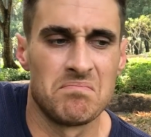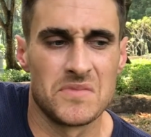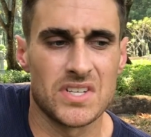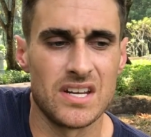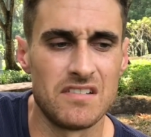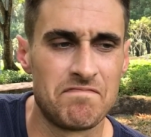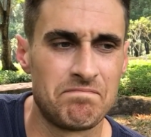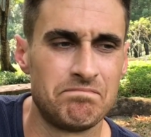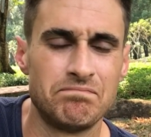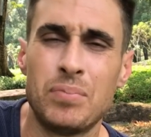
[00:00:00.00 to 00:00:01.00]
was kind of
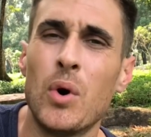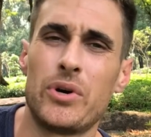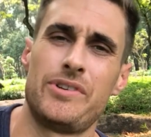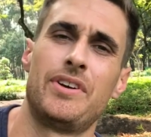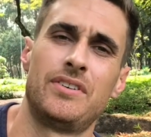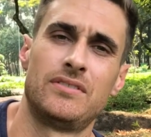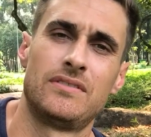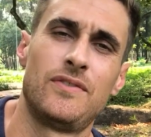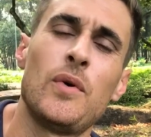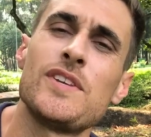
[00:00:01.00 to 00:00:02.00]
bored.
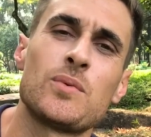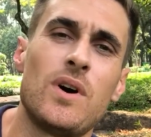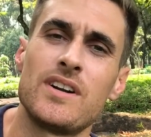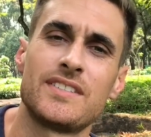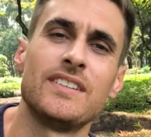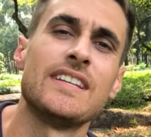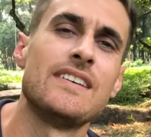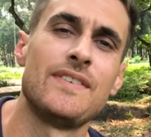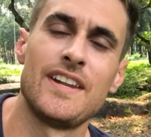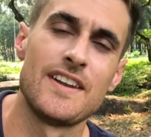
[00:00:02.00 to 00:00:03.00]
I've always wanted to
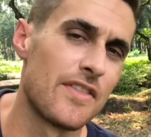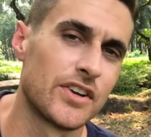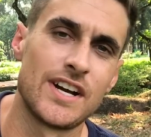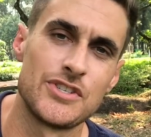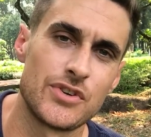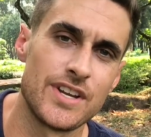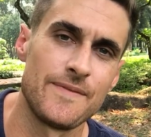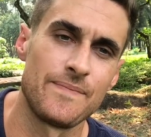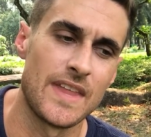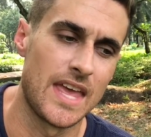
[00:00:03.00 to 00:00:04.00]
live in another country,
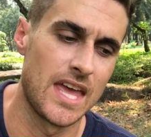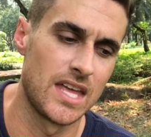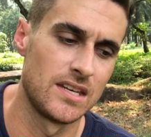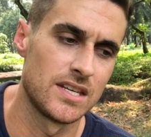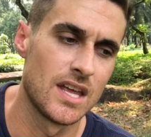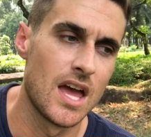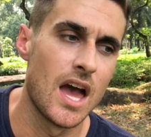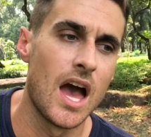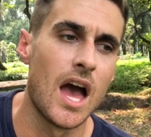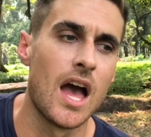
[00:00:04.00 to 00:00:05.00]
and
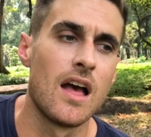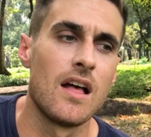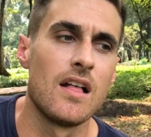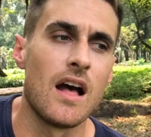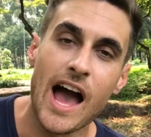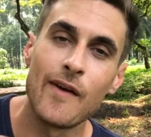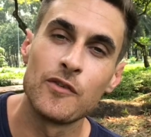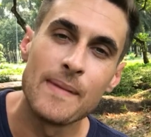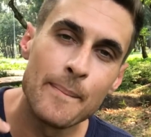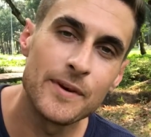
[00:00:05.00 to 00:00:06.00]
I
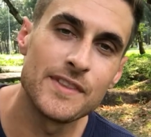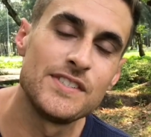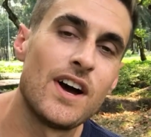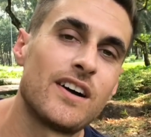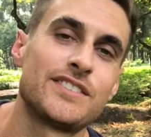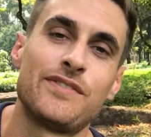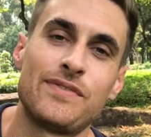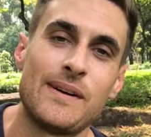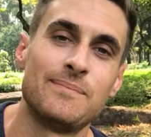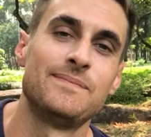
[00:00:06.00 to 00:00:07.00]
remember the doctor
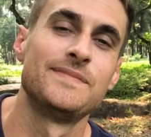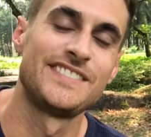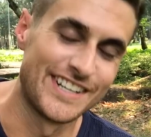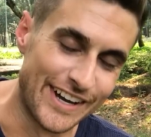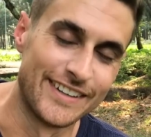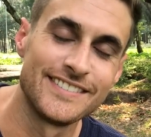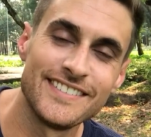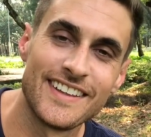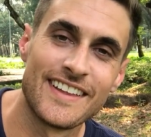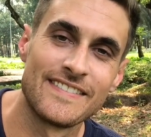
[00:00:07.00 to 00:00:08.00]
from Da Nang,
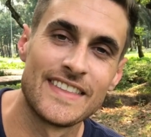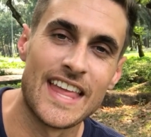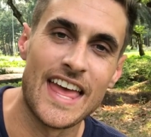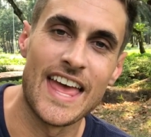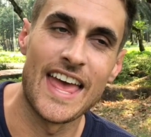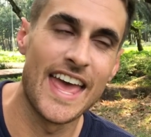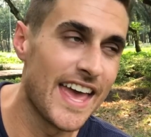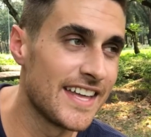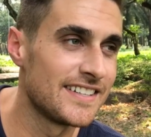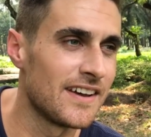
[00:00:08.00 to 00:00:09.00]

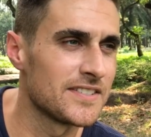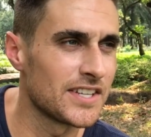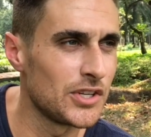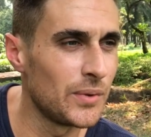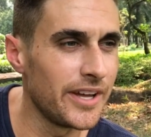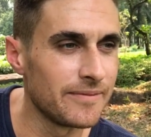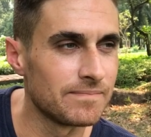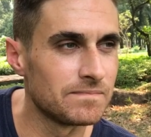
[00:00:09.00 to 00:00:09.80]
and I was like, you know what?